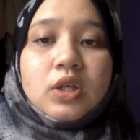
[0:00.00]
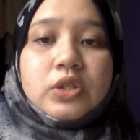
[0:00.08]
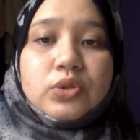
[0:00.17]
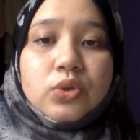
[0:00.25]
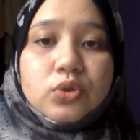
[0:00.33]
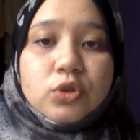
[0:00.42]

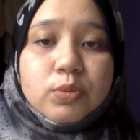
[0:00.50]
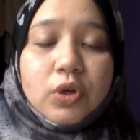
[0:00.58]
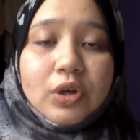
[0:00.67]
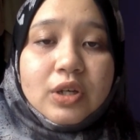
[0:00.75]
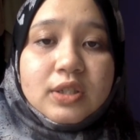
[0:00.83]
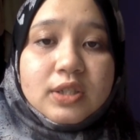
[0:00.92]
So to be
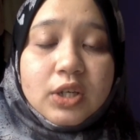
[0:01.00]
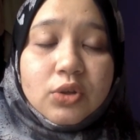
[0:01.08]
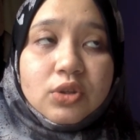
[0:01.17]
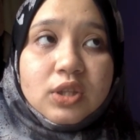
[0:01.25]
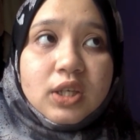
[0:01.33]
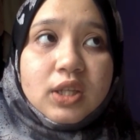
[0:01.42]
honest, I
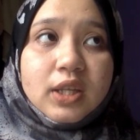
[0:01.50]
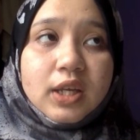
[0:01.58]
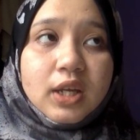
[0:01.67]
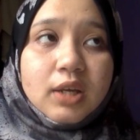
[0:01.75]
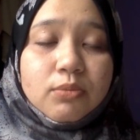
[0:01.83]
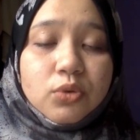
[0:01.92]
don't think
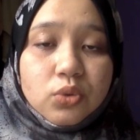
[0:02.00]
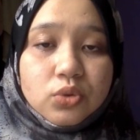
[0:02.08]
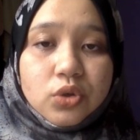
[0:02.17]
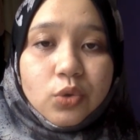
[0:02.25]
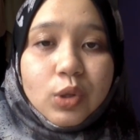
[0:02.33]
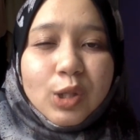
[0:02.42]
that I'm good
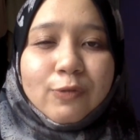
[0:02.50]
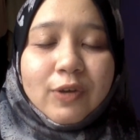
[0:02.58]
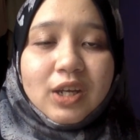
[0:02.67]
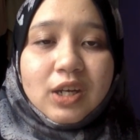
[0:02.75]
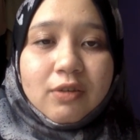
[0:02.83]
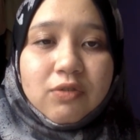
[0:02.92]
or qualified
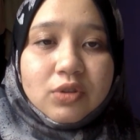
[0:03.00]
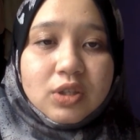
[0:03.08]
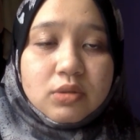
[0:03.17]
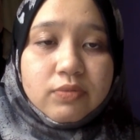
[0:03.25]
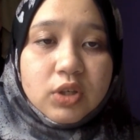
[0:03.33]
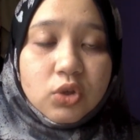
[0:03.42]
enough for
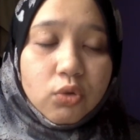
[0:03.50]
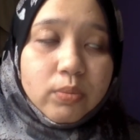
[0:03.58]
this video,